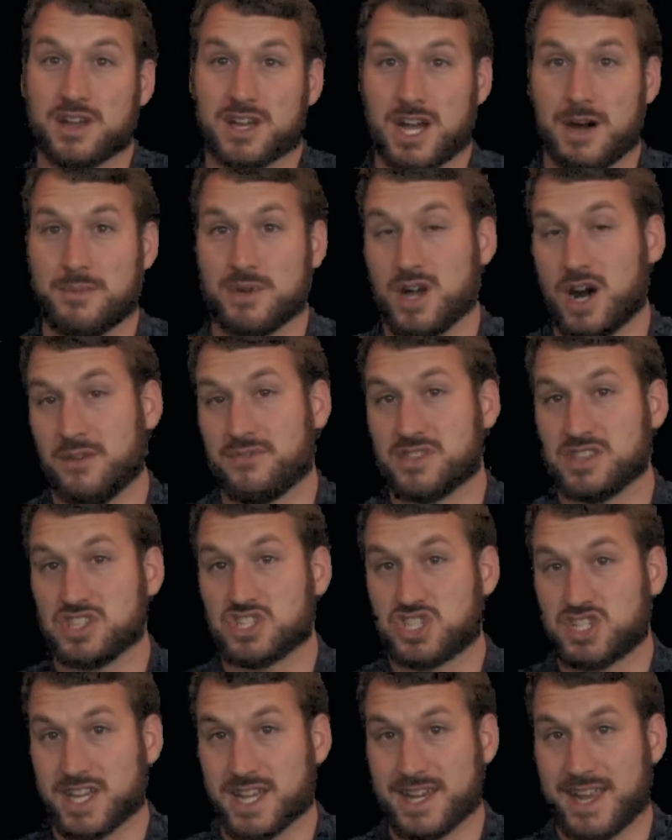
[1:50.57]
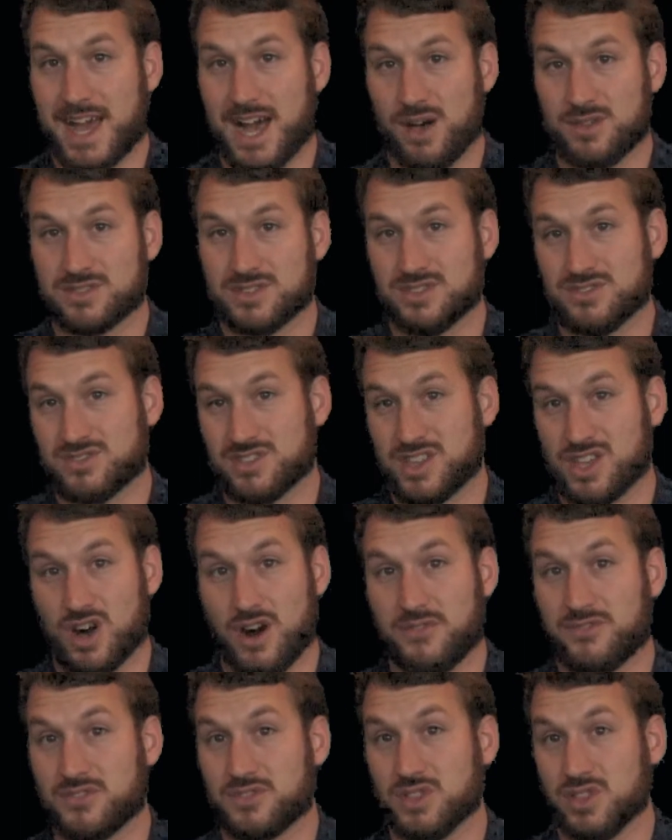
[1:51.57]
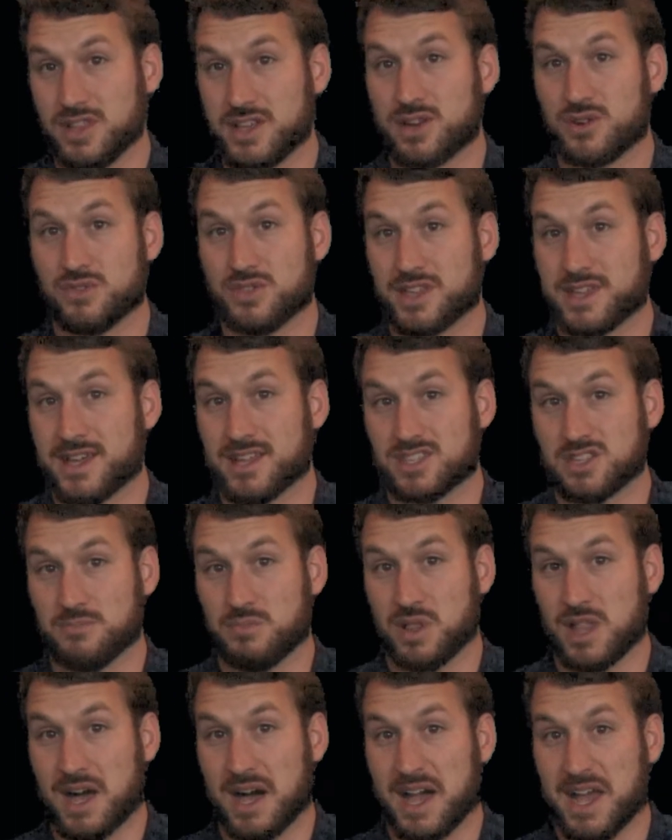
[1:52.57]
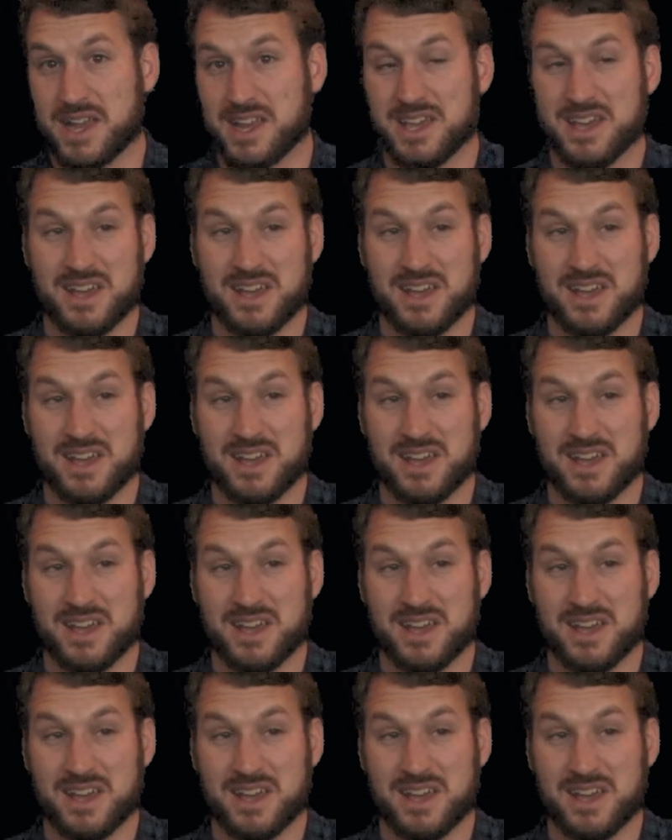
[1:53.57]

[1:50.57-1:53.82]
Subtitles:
coming off of these chicken houses and off of the litter that gets applied.